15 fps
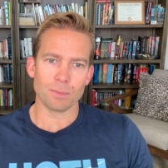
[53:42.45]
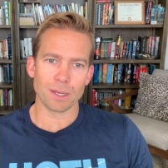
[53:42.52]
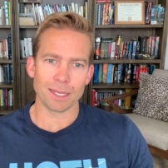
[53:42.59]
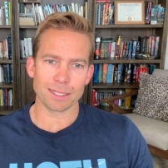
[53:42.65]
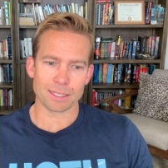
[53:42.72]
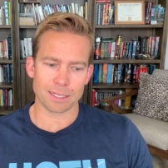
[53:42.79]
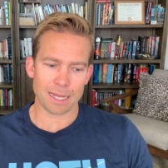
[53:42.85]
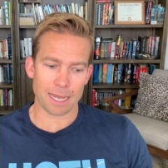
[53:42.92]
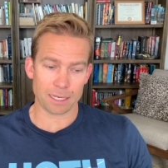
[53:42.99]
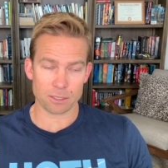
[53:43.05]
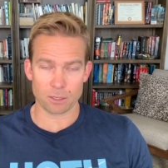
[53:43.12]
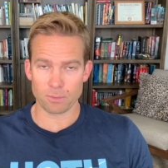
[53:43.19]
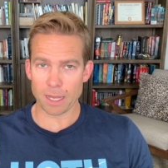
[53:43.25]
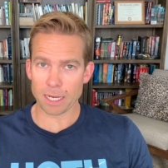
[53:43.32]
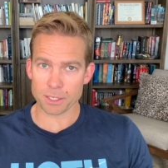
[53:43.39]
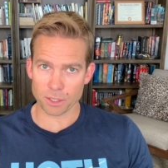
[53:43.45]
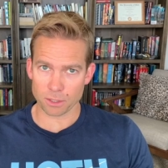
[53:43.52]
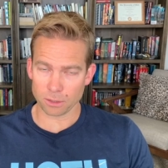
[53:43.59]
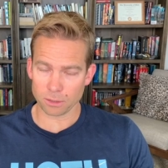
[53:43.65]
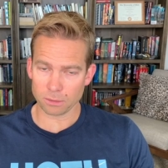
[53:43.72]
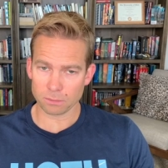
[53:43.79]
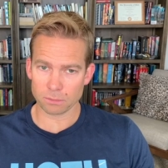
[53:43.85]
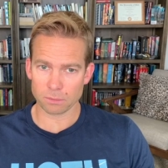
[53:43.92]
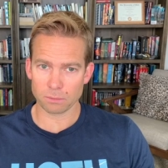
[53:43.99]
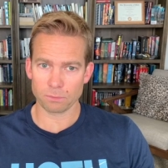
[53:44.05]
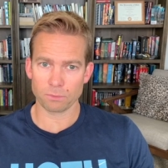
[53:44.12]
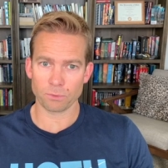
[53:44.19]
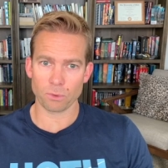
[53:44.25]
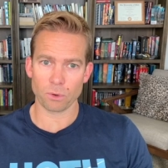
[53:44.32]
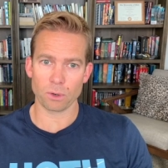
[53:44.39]
Its attacks are magical,
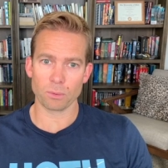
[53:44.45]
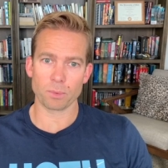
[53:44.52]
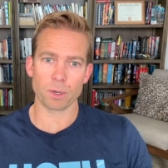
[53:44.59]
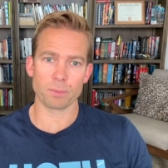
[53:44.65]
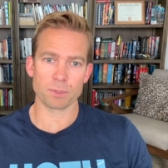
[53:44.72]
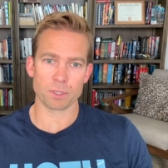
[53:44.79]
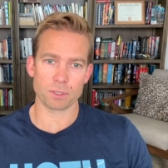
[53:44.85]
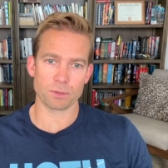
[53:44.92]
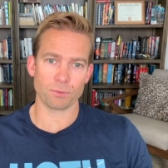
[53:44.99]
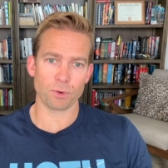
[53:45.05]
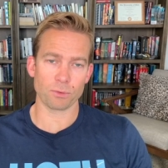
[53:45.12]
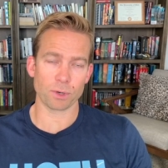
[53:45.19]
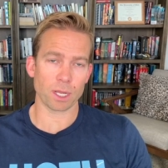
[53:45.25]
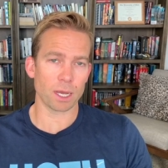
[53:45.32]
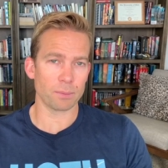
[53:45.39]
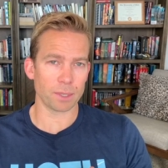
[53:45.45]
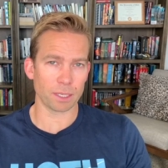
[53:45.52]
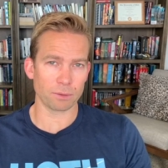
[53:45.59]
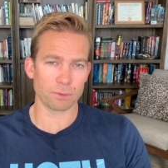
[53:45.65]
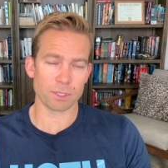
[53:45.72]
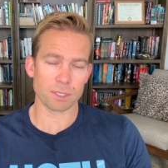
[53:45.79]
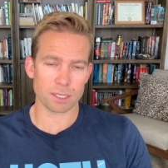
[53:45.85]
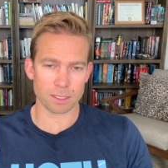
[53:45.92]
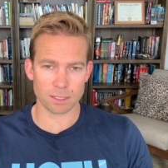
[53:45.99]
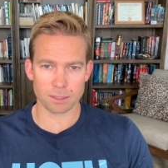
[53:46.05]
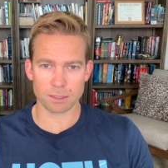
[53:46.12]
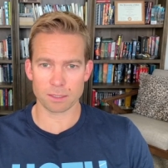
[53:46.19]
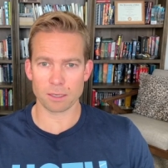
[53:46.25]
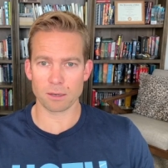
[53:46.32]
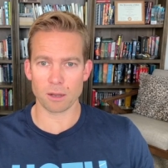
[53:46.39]
for the purposes of overcoming
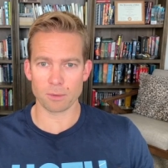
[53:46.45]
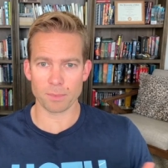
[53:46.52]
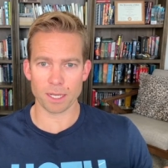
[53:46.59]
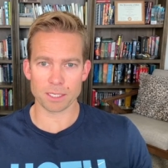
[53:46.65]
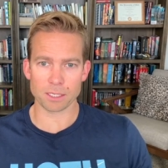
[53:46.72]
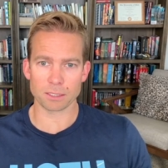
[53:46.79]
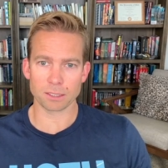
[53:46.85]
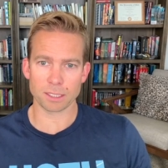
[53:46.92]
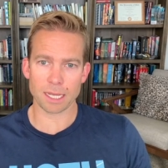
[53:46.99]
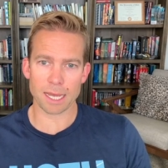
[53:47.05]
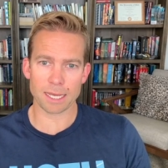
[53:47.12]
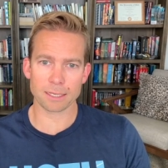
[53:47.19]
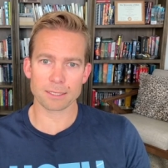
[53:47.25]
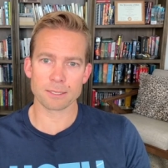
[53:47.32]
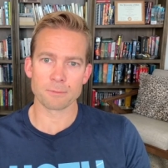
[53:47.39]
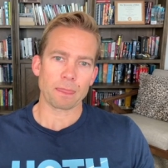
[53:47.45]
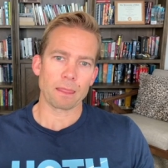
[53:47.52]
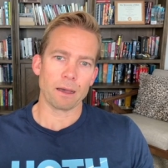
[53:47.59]
resistance to non-magical attacks.